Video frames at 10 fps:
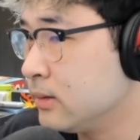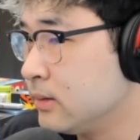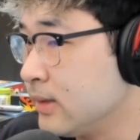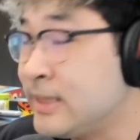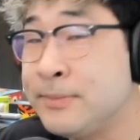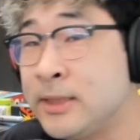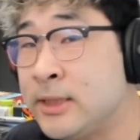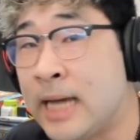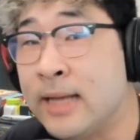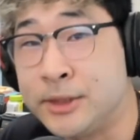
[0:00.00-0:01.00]
it
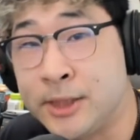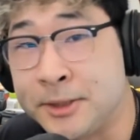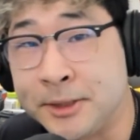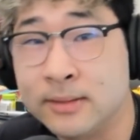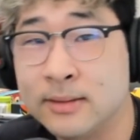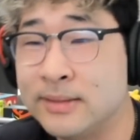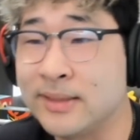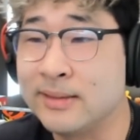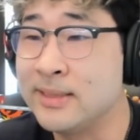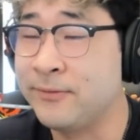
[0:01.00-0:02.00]
seems hella sketchy. It's
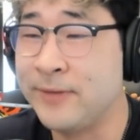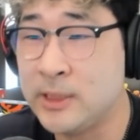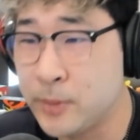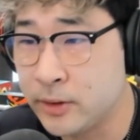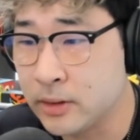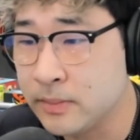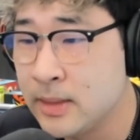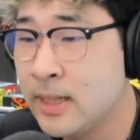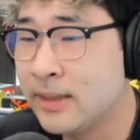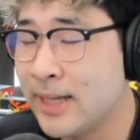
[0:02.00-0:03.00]
like it's a Facebook group
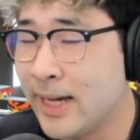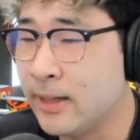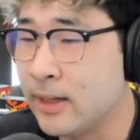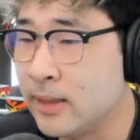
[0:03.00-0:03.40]
that